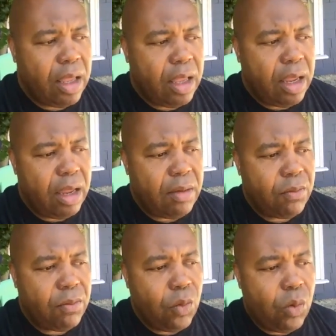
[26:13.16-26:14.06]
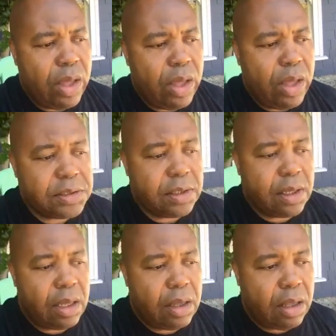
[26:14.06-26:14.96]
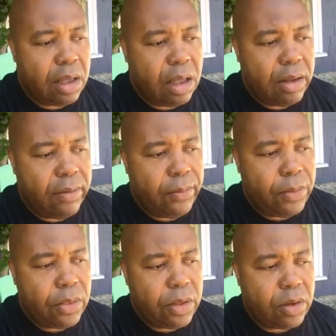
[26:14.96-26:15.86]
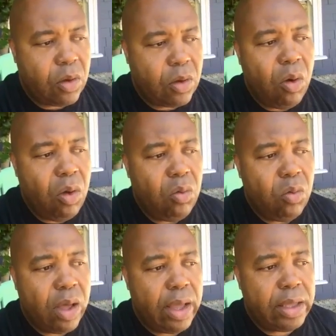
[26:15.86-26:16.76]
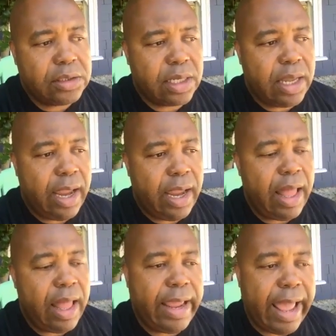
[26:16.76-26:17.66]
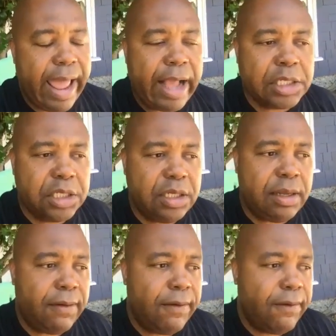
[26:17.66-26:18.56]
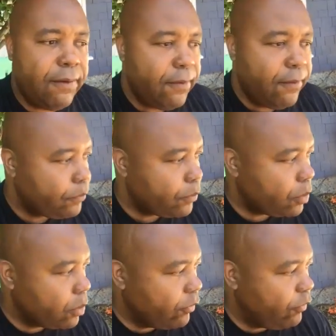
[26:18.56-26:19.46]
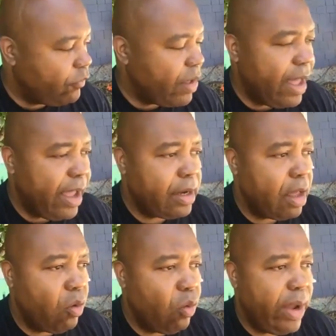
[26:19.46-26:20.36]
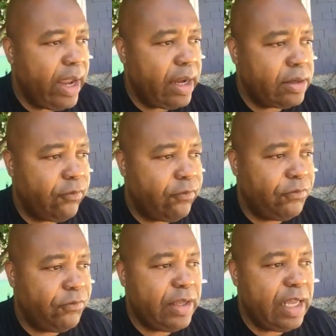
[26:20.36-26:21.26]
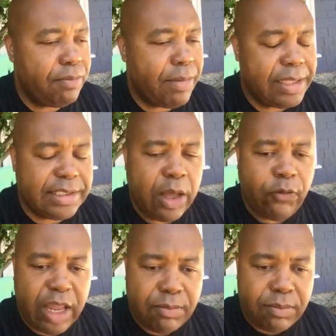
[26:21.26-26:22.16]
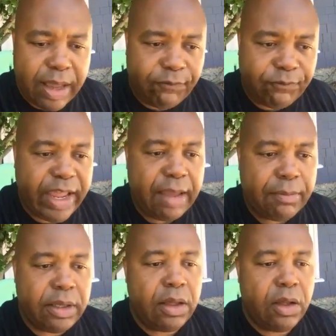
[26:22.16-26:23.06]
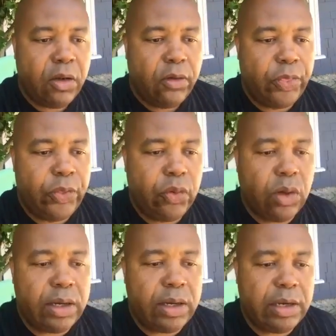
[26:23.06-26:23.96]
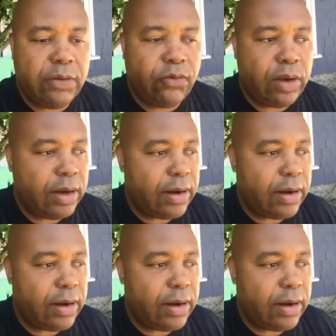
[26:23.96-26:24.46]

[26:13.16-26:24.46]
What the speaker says: it was, the goal was, can I actually find a way to feed myself and my family through a different